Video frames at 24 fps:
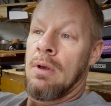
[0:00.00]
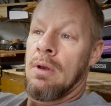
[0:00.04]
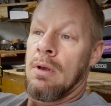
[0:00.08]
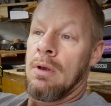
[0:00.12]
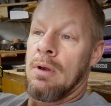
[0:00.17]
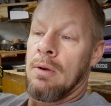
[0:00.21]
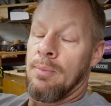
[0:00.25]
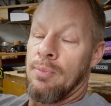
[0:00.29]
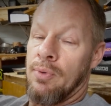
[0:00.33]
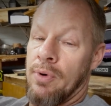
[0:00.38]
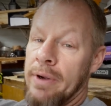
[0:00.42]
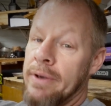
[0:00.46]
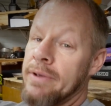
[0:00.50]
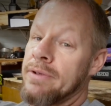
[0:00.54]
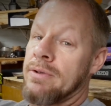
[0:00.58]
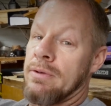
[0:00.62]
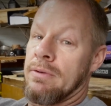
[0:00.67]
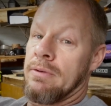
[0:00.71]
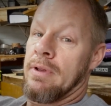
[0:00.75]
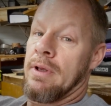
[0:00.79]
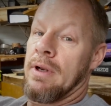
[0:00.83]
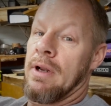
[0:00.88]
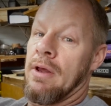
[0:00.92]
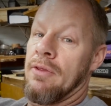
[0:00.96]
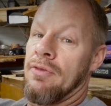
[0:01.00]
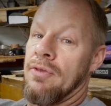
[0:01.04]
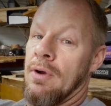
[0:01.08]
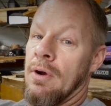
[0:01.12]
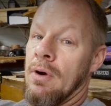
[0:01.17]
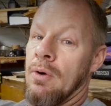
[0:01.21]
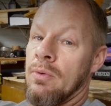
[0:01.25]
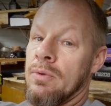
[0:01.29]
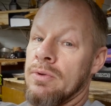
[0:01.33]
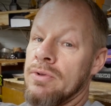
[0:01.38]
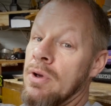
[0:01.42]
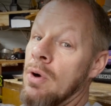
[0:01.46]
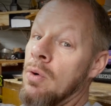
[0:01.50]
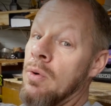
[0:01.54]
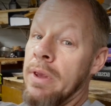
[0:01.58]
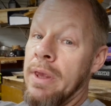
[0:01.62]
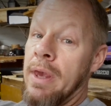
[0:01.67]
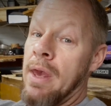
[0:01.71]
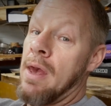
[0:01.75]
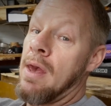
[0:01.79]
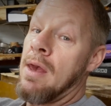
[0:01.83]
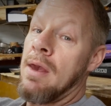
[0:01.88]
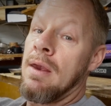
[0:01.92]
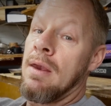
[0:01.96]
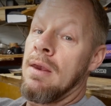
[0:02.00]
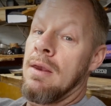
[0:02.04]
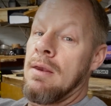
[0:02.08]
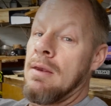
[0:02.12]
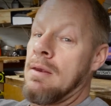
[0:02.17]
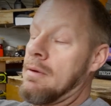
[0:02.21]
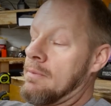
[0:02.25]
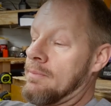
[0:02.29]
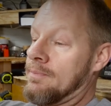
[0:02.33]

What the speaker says: compressor that I thought was okay.